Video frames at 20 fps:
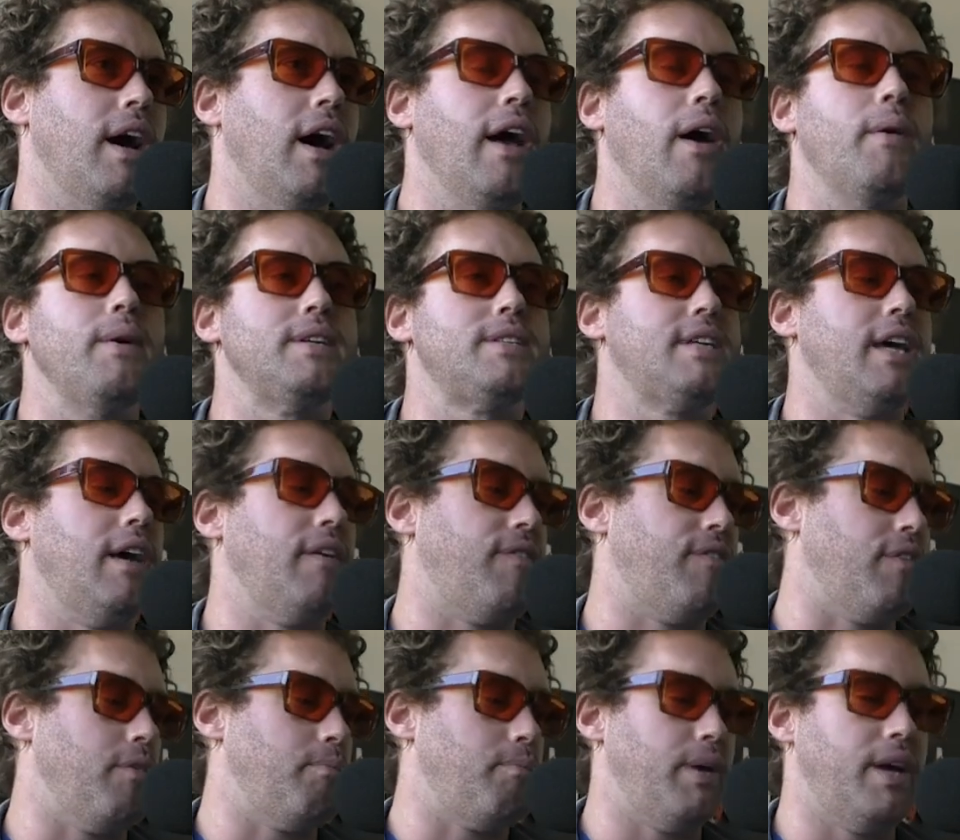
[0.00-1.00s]
I always say
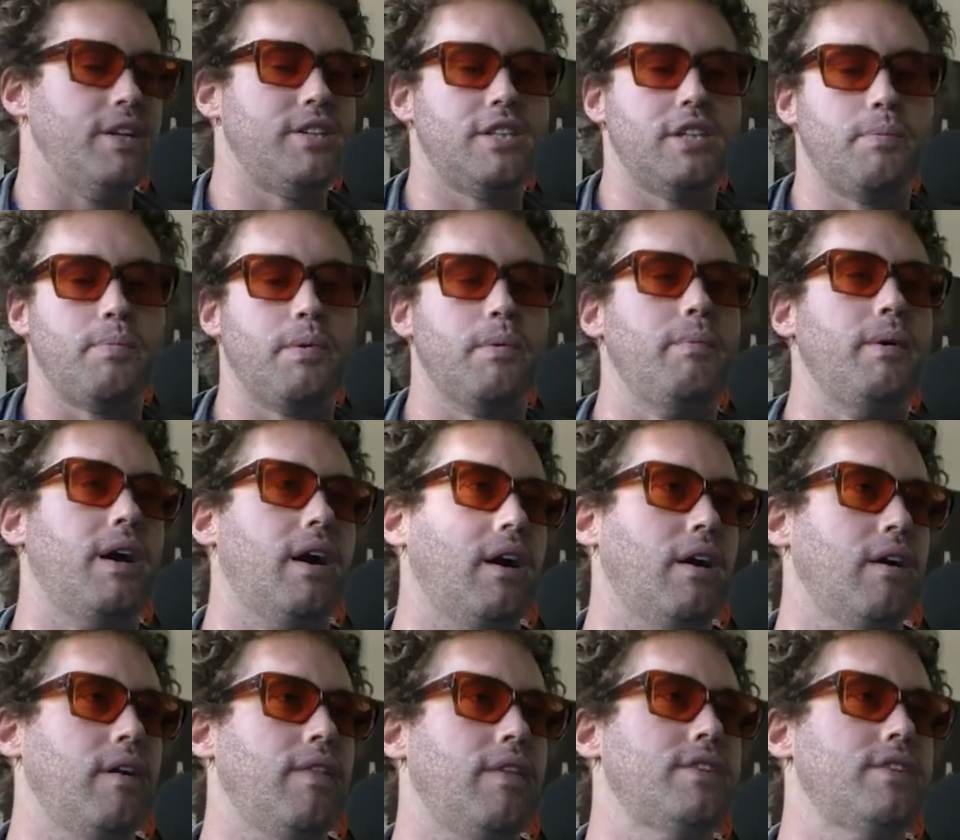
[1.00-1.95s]
from pitch to premiere,